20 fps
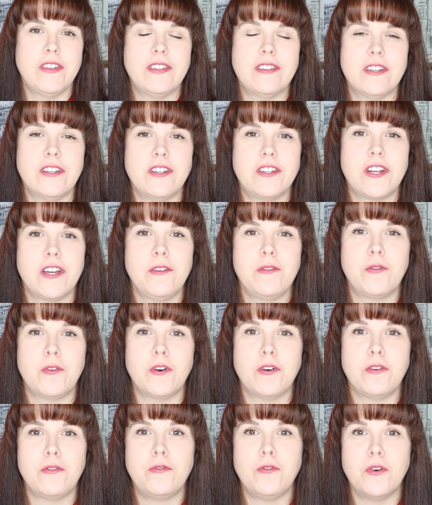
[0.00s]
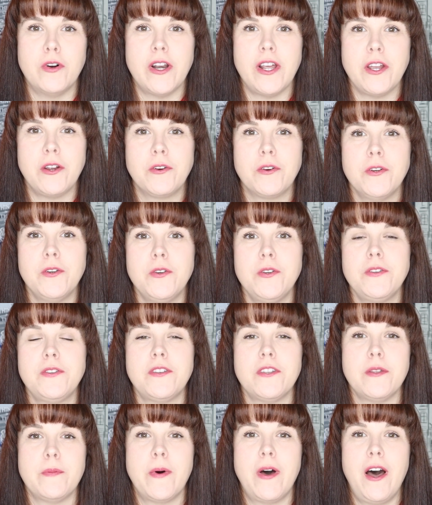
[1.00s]
Sunshine for a 4-day cruise
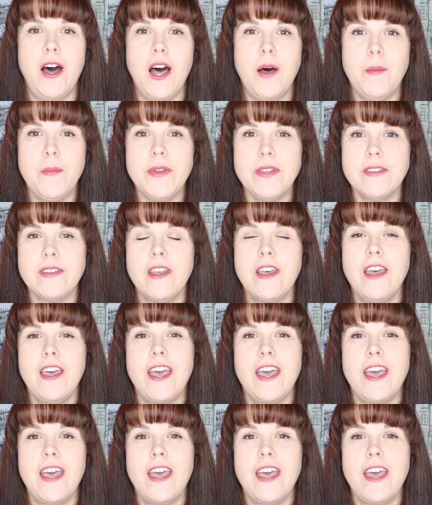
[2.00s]
to the Bahamas,